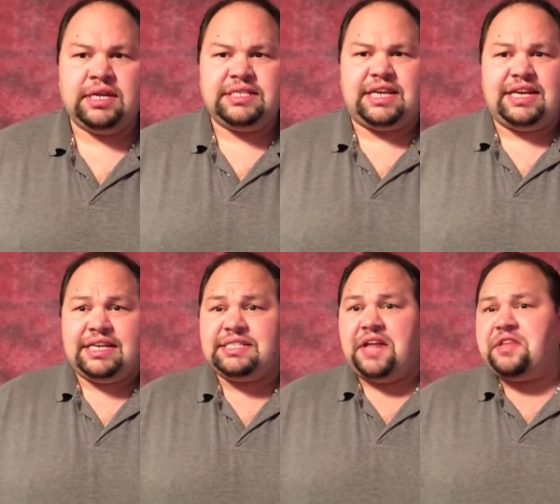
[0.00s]
Satan
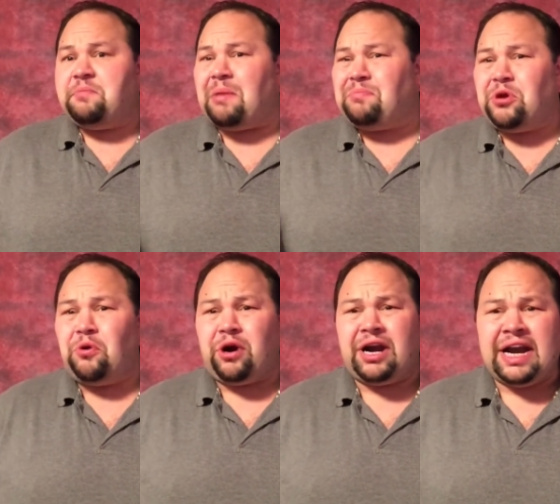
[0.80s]
is nothing but
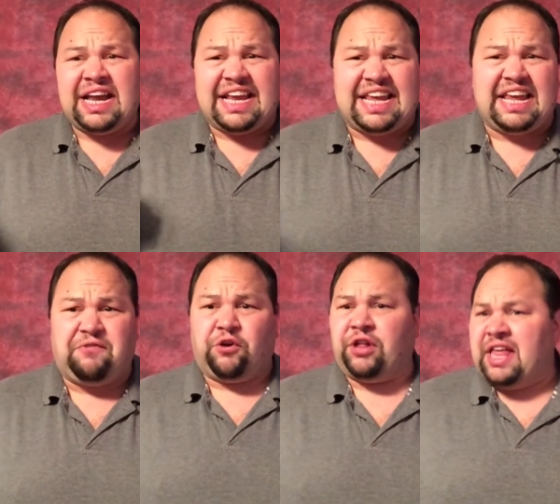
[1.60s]
pure
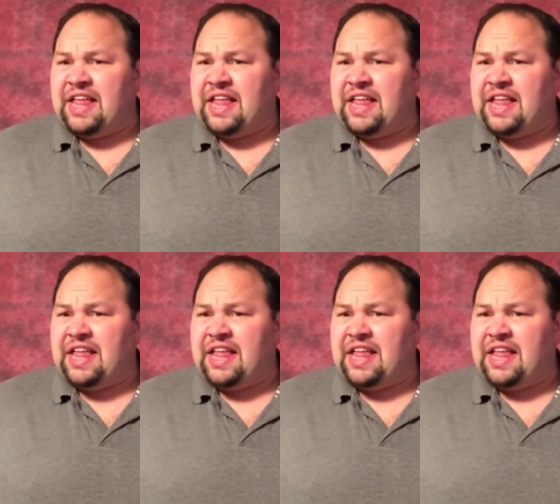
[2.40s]
evil.